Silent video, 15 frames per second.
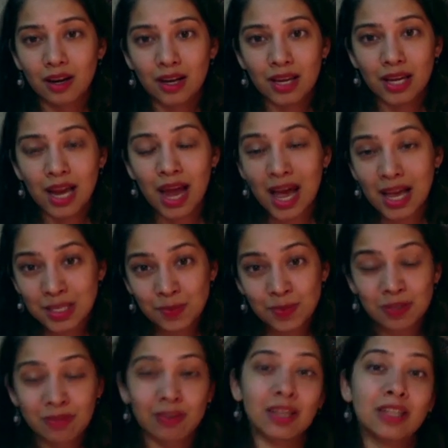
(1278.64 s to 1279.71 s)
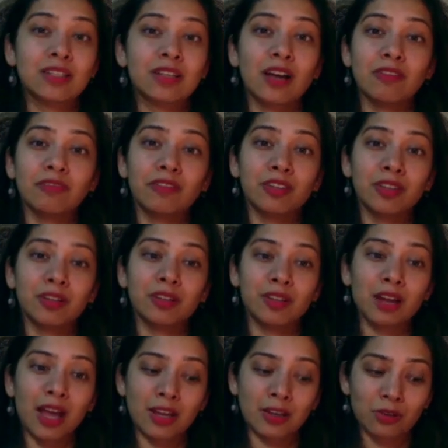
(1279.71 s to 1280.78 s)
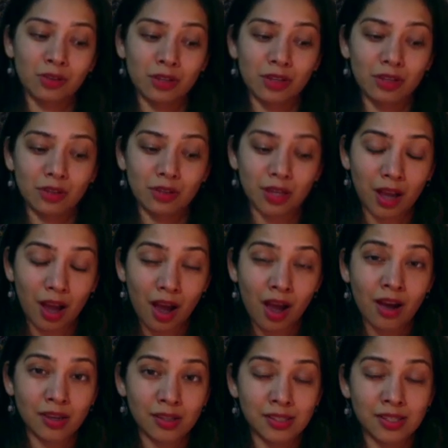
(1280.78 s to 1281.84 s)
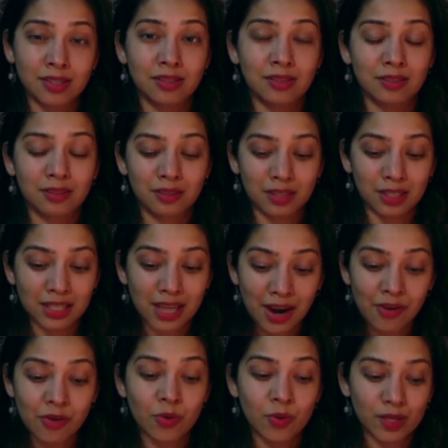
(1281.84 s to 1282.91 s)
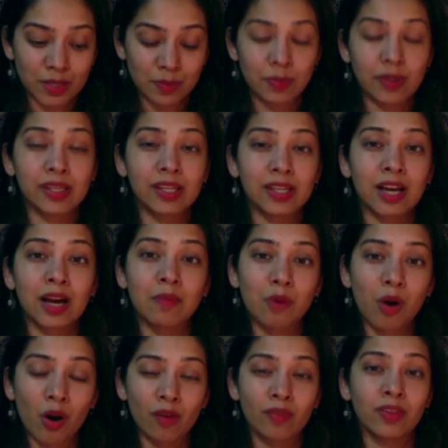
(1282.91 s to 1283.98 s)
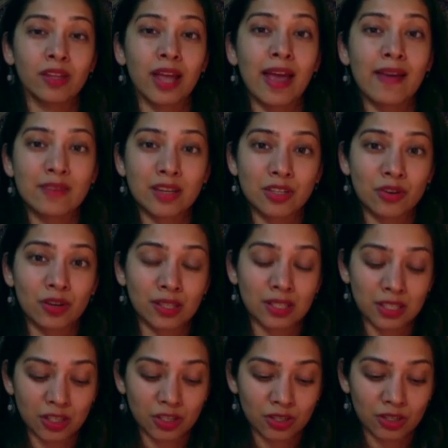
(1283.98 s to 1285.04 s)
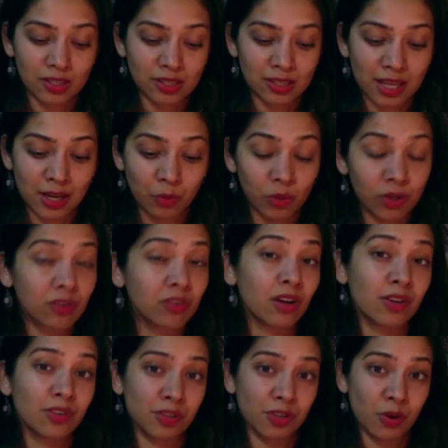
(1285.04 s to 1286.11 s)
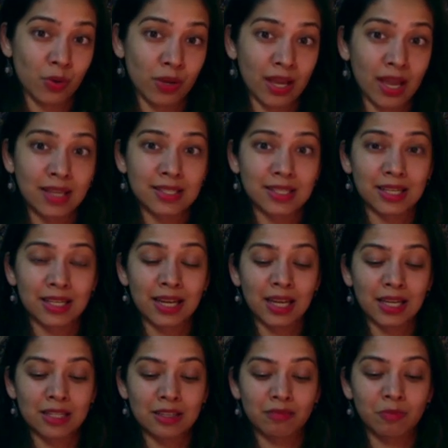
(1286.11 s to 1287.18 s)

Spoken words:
has been a very tough year, and the cards, the tarot is picking up on the heavy transitions that we are undergoing as a collective.